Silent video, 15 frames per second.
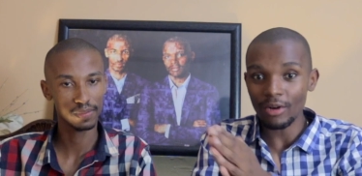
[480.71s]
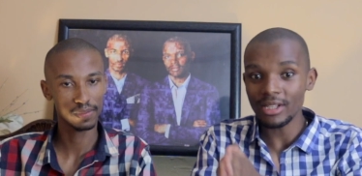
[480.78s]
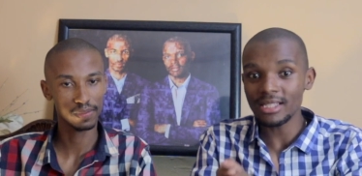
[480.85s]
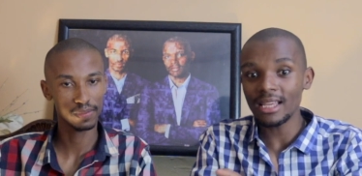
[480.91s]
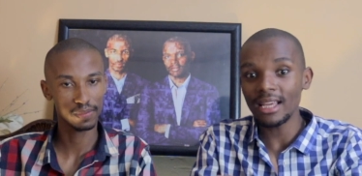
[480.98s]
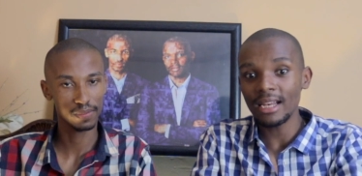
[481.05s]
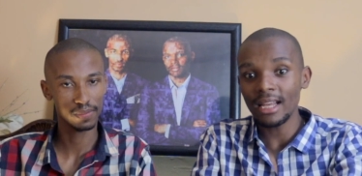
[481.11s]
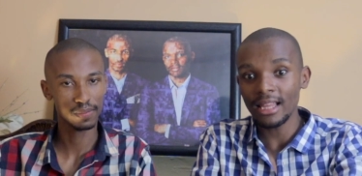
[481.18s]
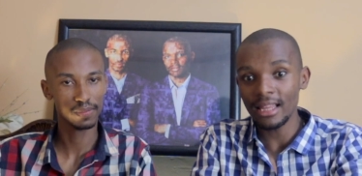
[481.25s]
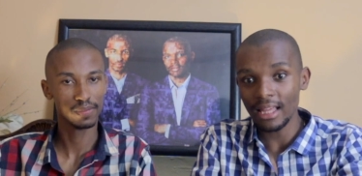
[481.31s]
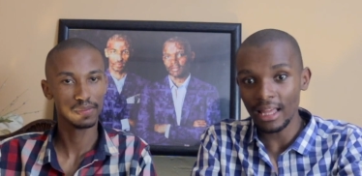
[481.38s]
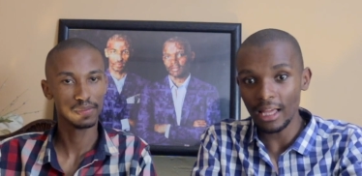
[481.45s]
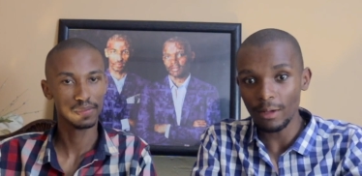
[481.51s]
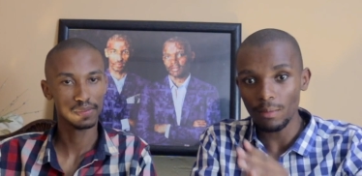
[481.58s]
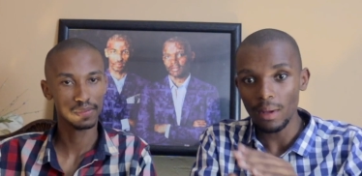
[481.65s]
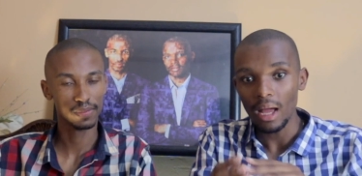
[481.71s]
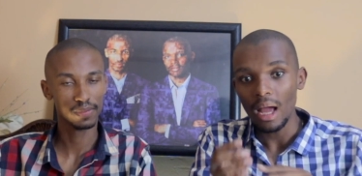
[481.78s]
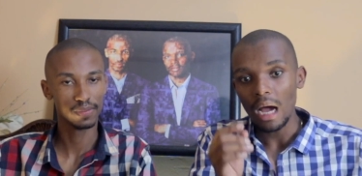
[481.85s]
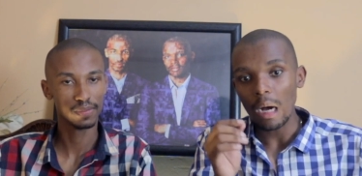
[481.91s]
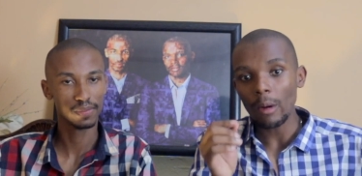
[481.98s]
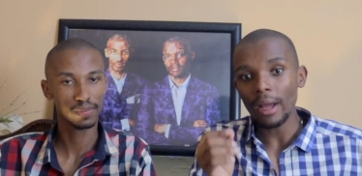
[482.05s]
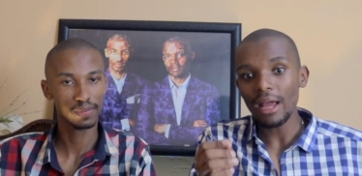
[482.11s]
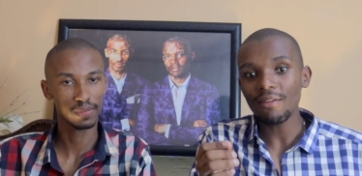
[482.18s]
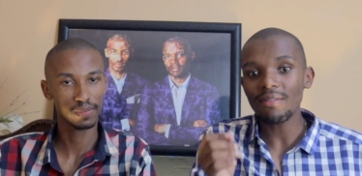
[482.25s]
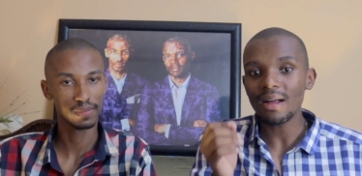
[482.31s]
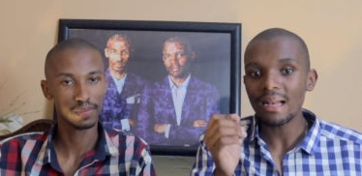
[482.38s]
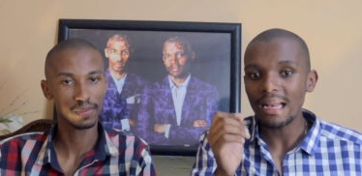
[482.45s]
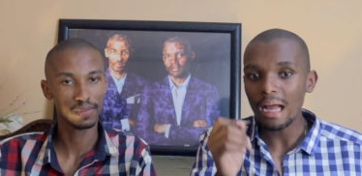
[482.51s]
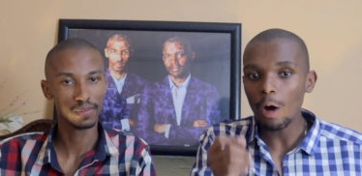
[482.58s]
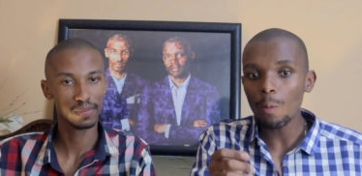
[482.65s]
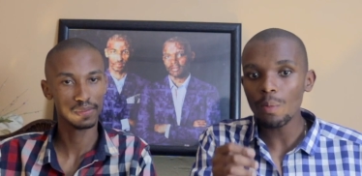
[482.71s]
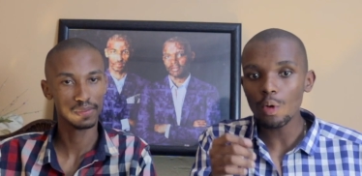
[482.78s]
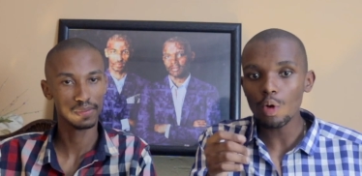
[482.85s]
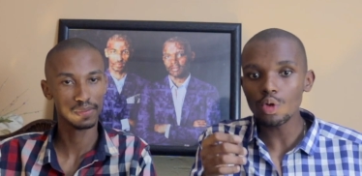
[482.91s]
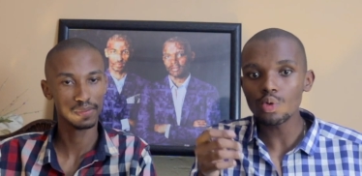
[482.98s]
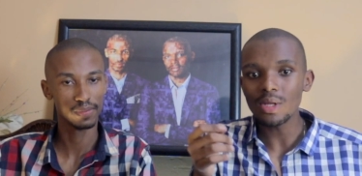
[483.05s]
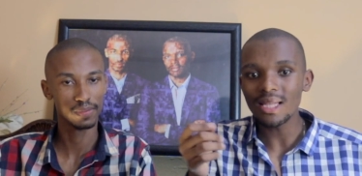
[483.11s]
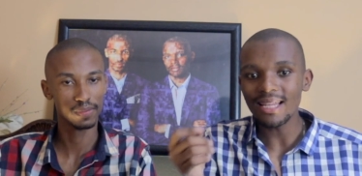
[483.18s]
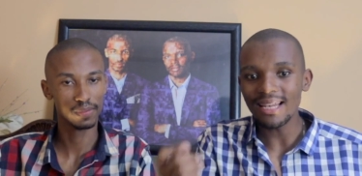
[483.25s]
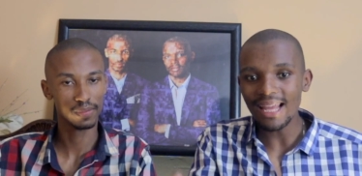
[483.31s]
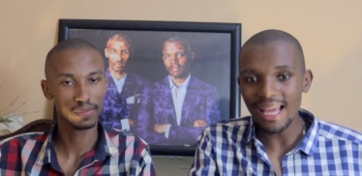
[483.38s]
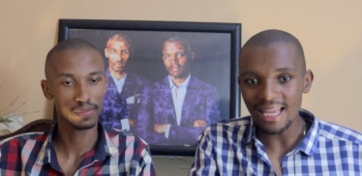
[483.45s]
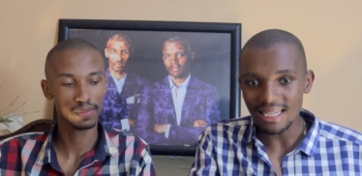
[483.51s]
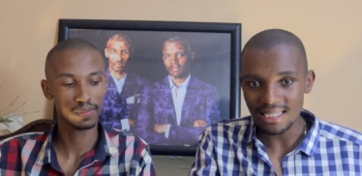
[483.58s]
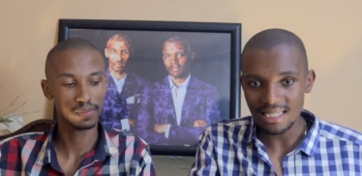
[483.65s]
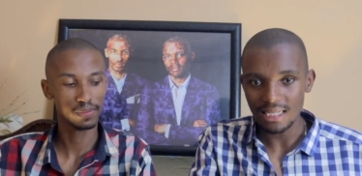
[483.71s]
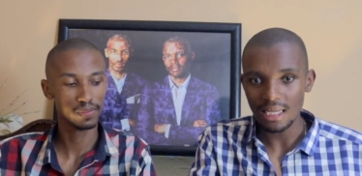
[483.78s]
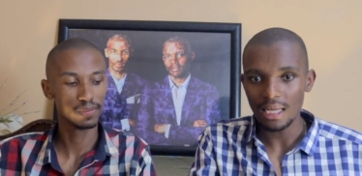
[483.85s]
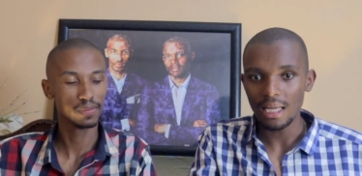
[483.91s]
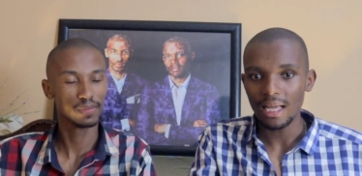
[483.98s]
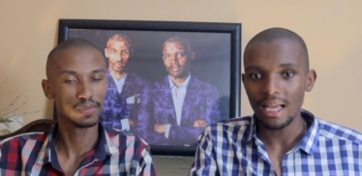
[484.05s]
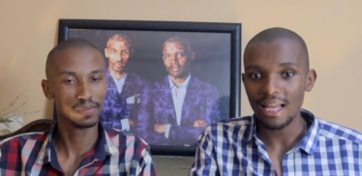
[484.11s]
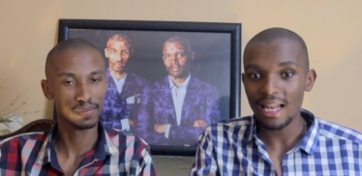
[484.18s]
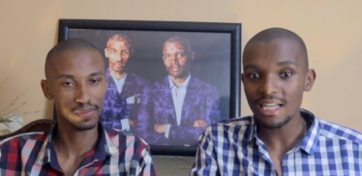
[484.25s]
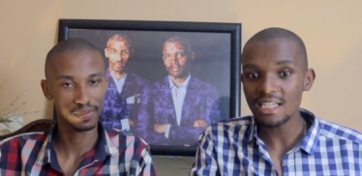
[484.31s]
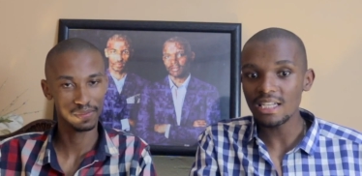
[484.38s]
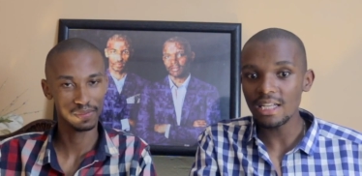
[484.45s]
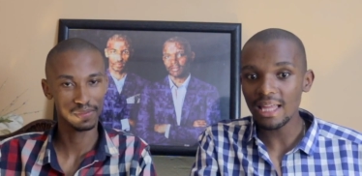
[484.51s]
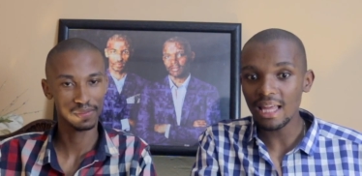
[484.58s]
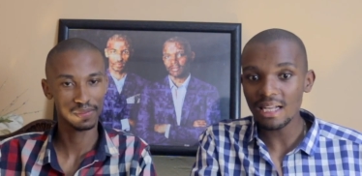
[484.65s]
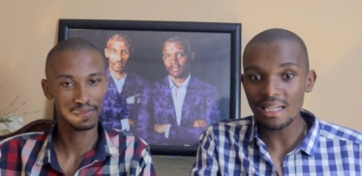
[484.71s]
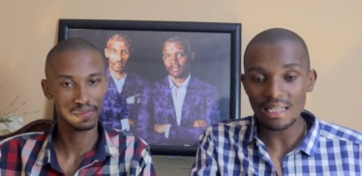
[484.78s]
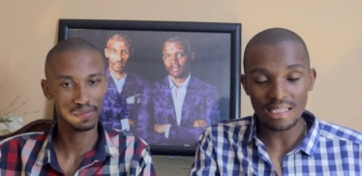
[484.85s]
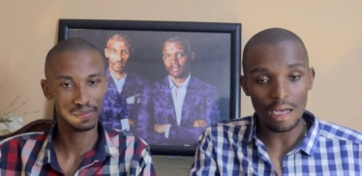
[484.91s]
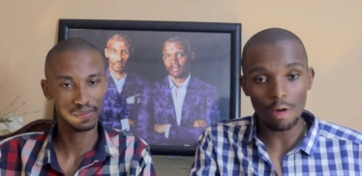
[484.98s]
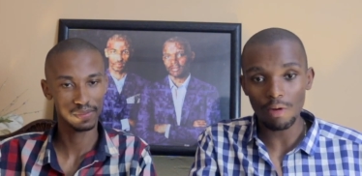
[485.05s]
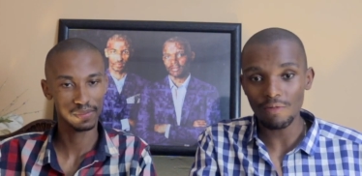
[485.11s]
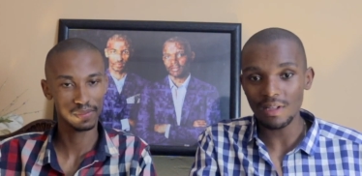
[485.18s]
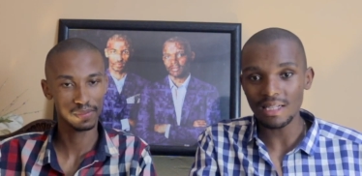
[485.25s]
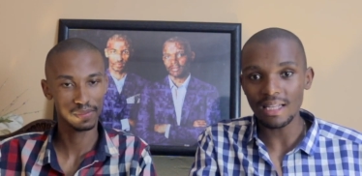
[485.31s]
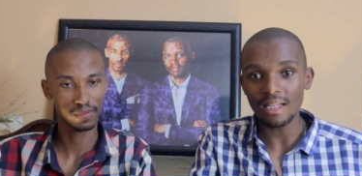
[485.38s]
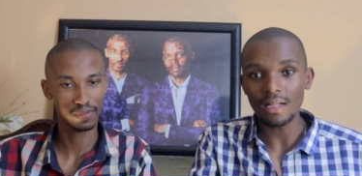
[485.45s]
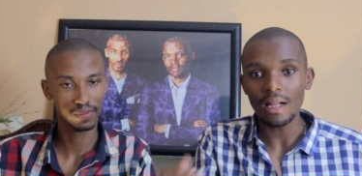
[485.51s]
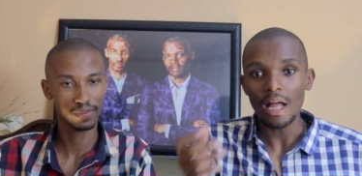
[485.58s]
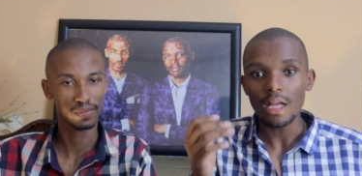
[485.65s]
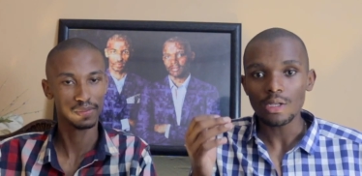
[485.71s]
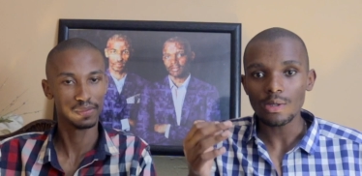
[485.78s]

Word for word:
Speaker 1: our skin in the game. However, now because we delayed, it actually kicked us out of the deal.